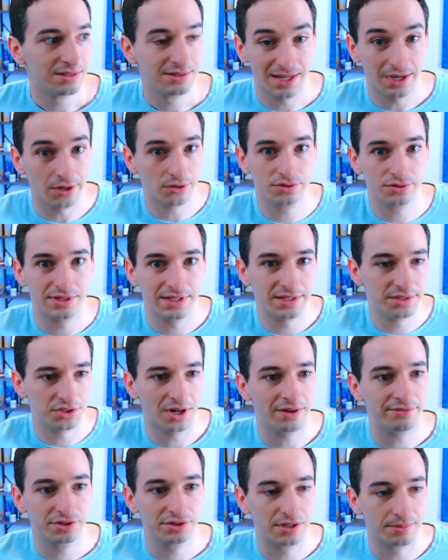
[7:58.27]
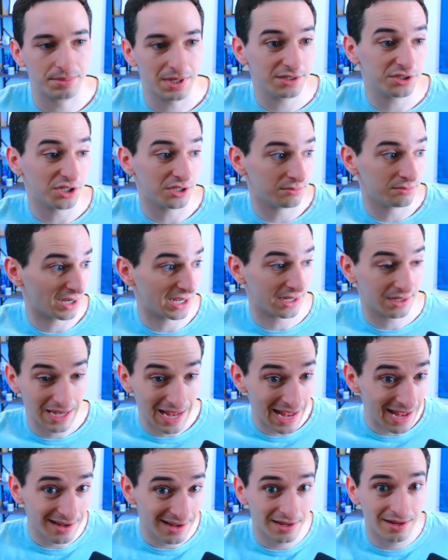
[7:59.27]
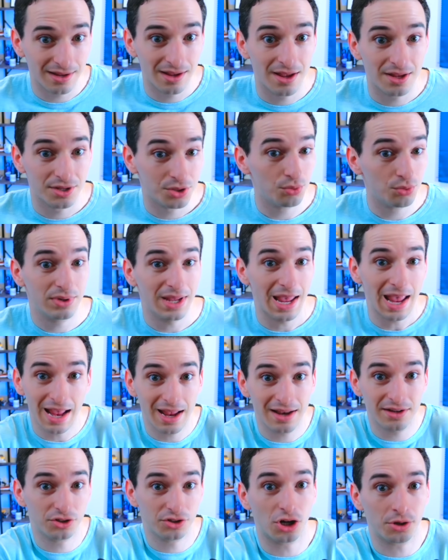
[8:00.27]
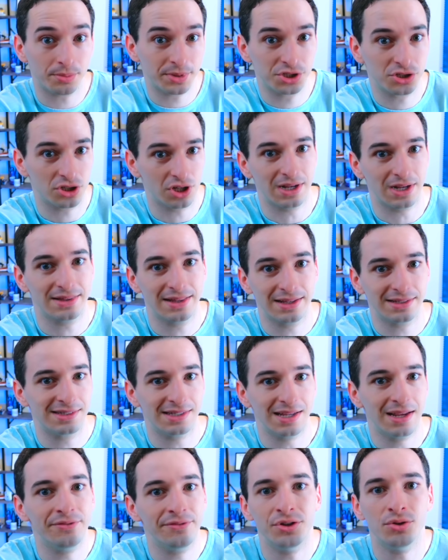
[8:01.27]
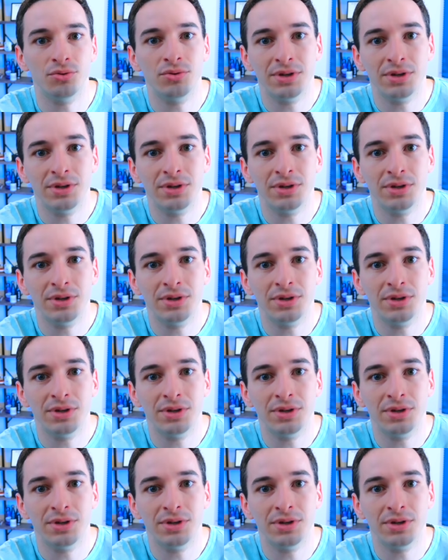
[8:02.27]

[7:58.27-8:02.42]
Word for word: tells the JavaScript engine like, hey, you can garbage collect this if you